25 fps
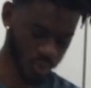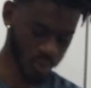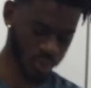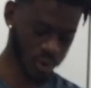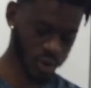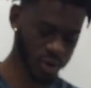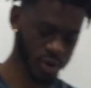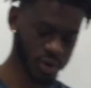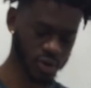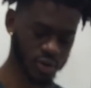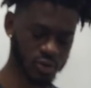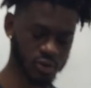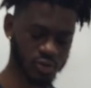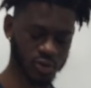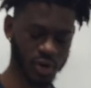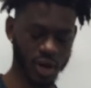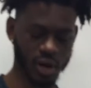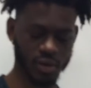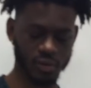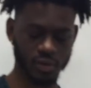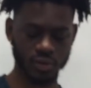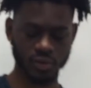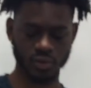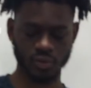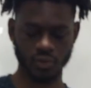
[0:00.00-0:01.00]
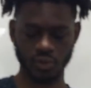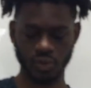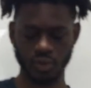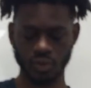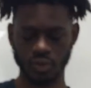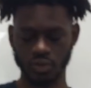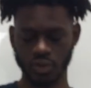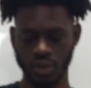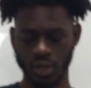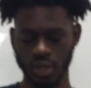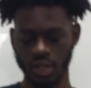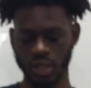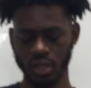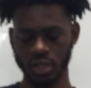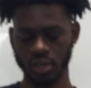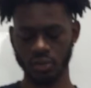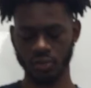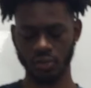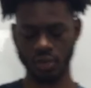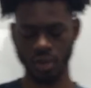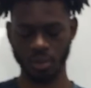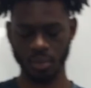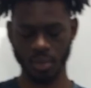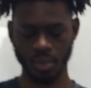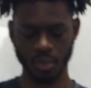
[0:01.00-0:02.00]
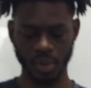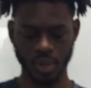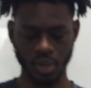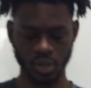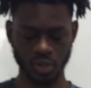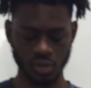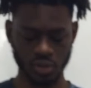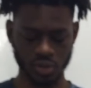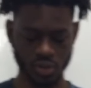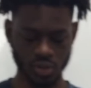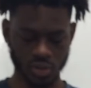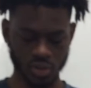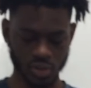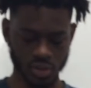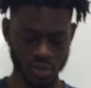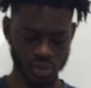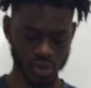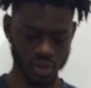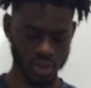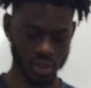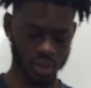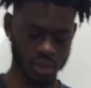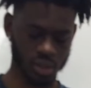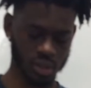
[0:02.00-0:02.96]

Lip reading: What are the drivers for training and development managers?